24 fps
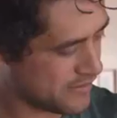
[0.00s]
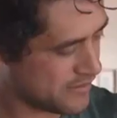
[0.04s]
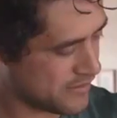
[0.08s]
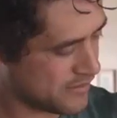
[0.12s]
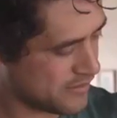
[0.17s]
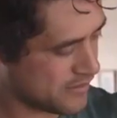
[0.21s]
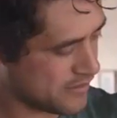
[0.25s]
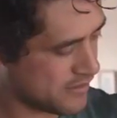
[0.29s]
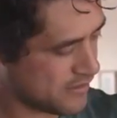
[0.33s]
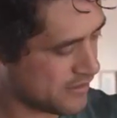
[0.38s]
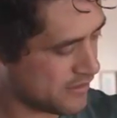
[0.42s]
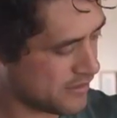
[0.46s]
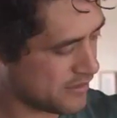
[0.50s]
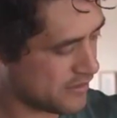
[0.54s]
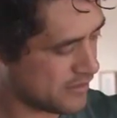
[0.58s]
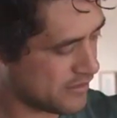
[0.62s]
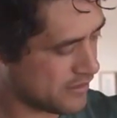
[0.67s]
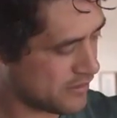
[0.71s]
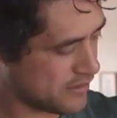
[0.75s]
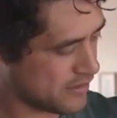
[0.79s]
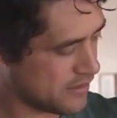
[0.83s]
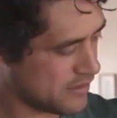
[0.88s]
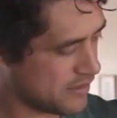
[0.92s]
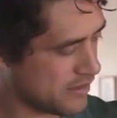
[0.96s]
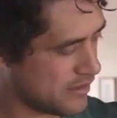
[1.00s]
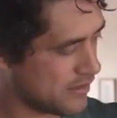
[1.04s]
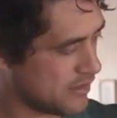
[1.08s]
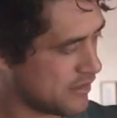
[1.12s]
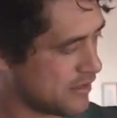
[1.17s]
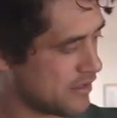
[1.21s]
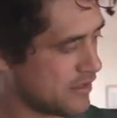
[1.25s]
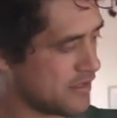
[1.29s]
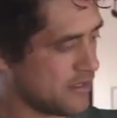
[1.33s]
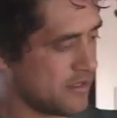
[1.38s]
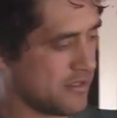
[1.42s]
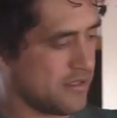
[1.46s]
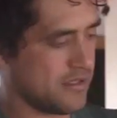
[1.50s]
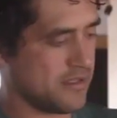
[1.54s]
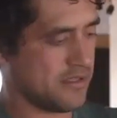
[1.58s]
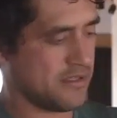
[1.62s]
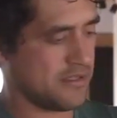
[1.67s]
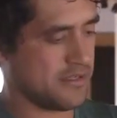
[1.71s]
No one is speaking in this clip.